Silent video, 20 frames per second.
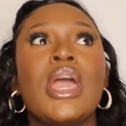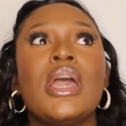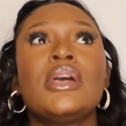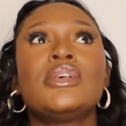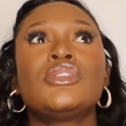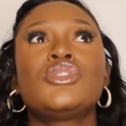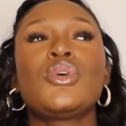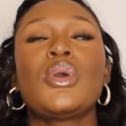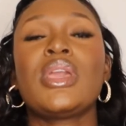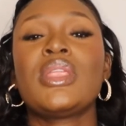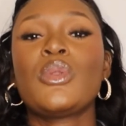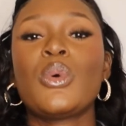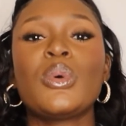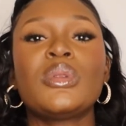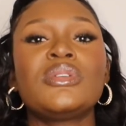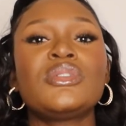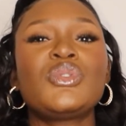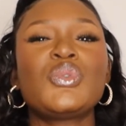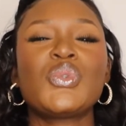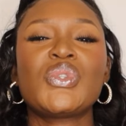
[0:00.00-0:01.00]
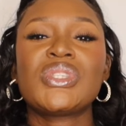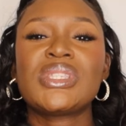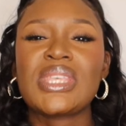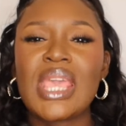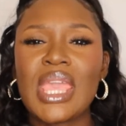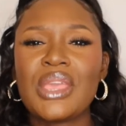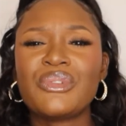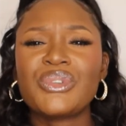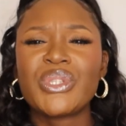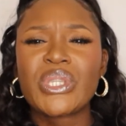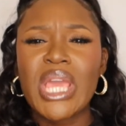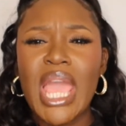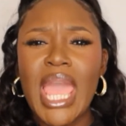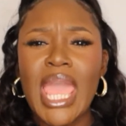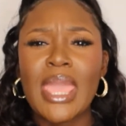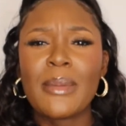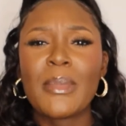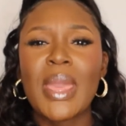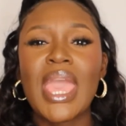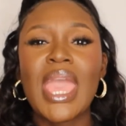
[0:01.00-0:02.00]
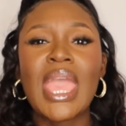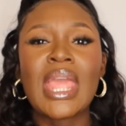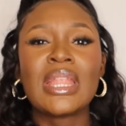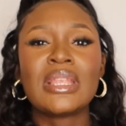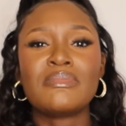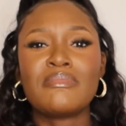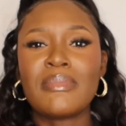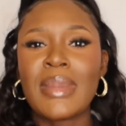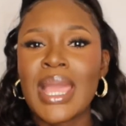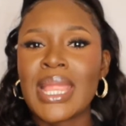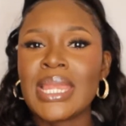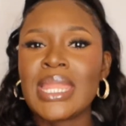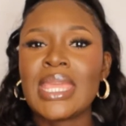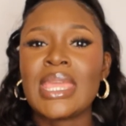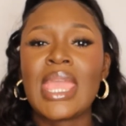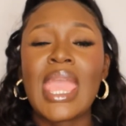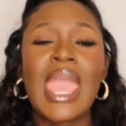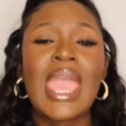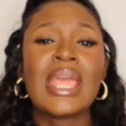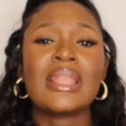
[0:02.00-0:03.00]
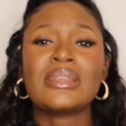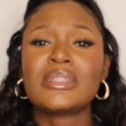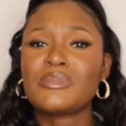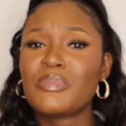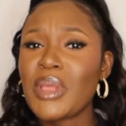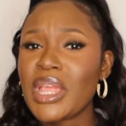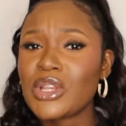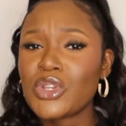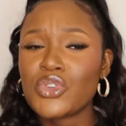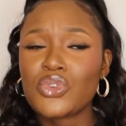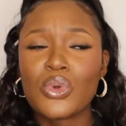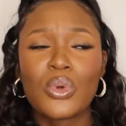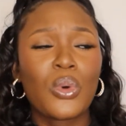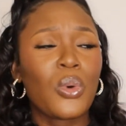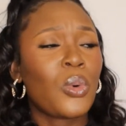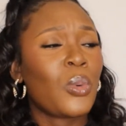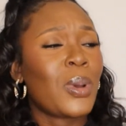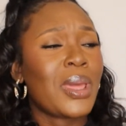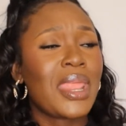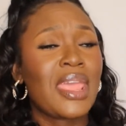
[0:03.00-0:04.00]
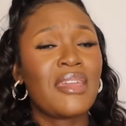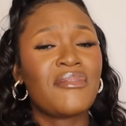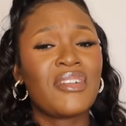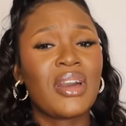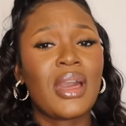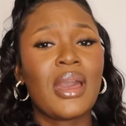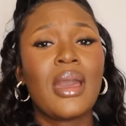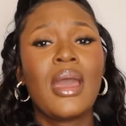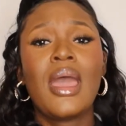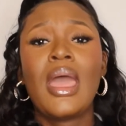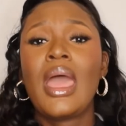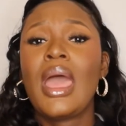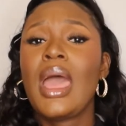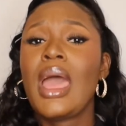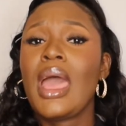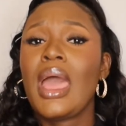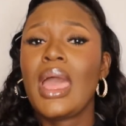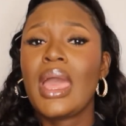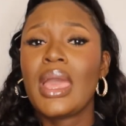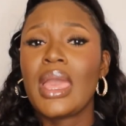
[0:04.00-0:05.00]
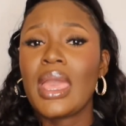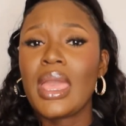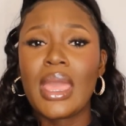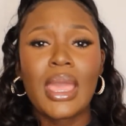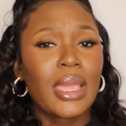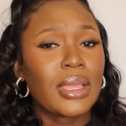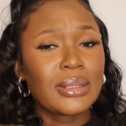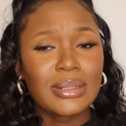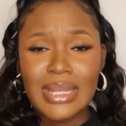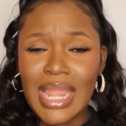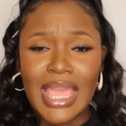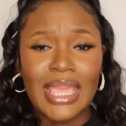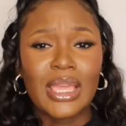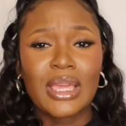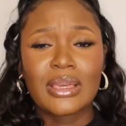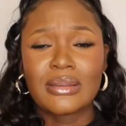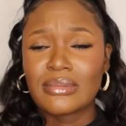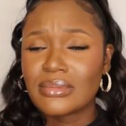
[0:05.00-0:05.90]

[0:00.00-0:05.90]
So in order to save time and money and petrol or whatever, like,